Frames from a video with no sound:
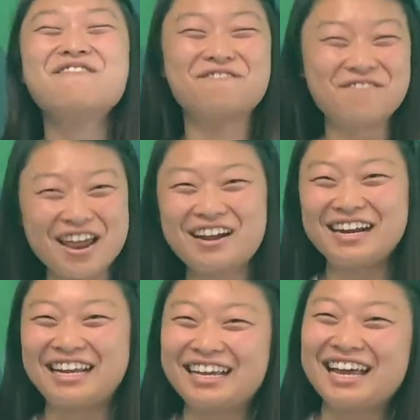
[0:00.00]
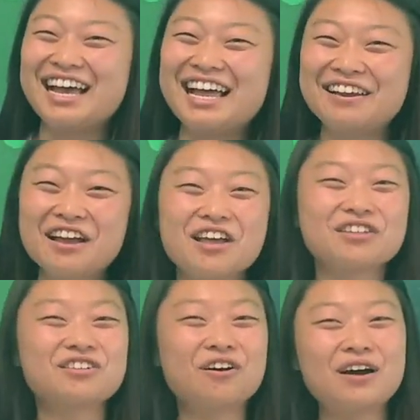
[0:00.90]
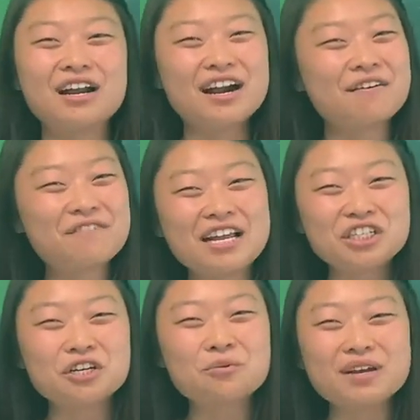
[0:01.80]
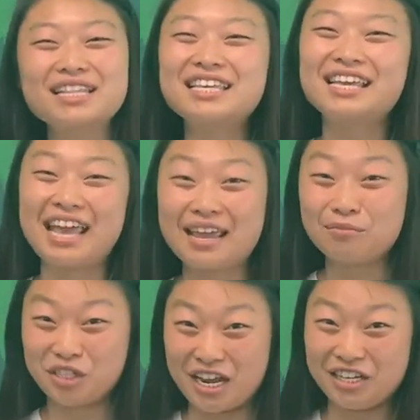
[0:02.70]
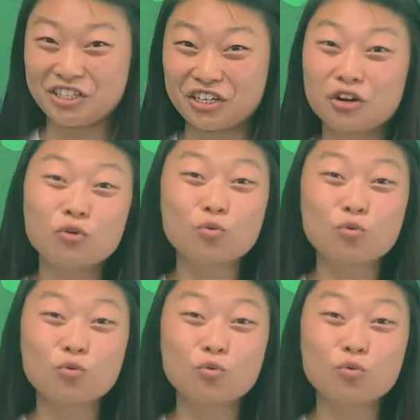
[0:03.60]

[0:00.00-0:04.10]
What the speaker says: Very good. So on our adventure with Game Changer,